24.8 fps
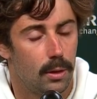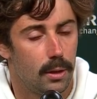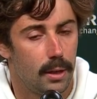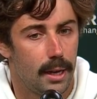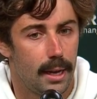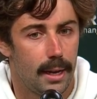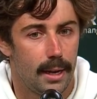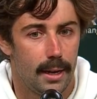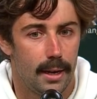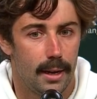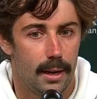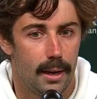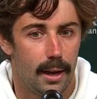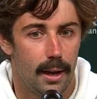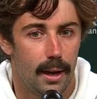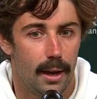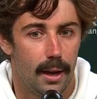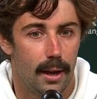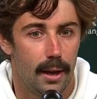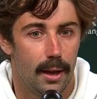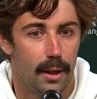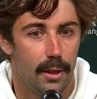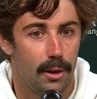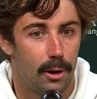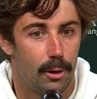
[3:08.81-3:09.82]
and
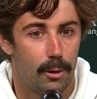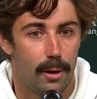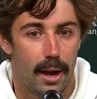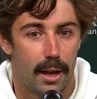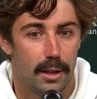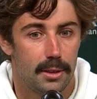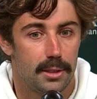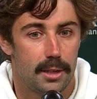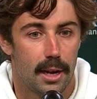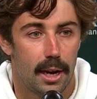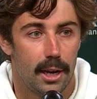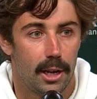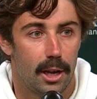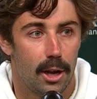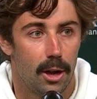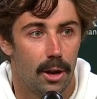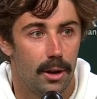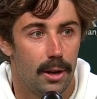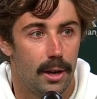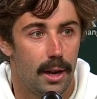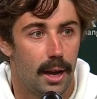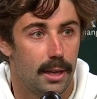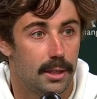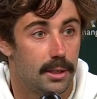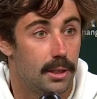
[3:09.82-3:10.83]
the crowd started going
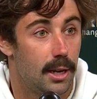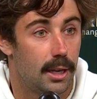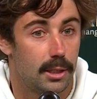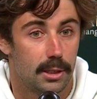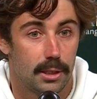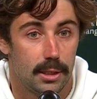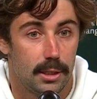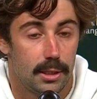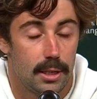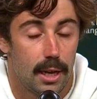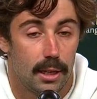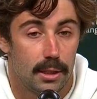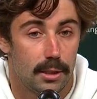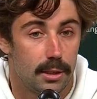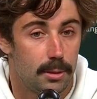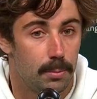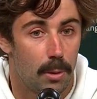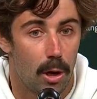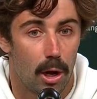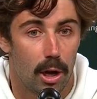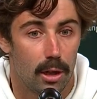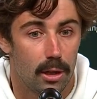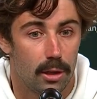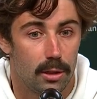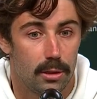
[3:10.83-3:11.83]
nuts and actually started
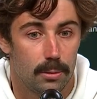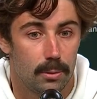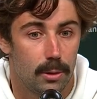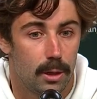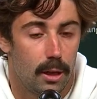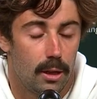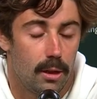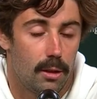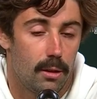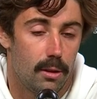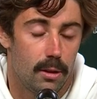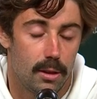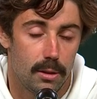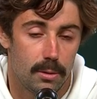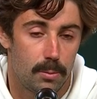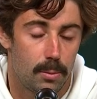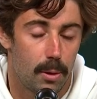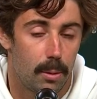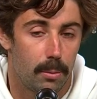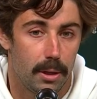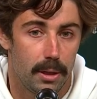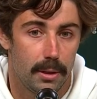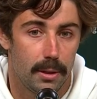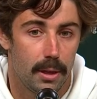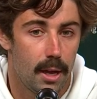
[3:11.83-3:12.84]
smiling as well. I thought
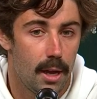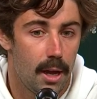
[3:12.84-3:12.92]
I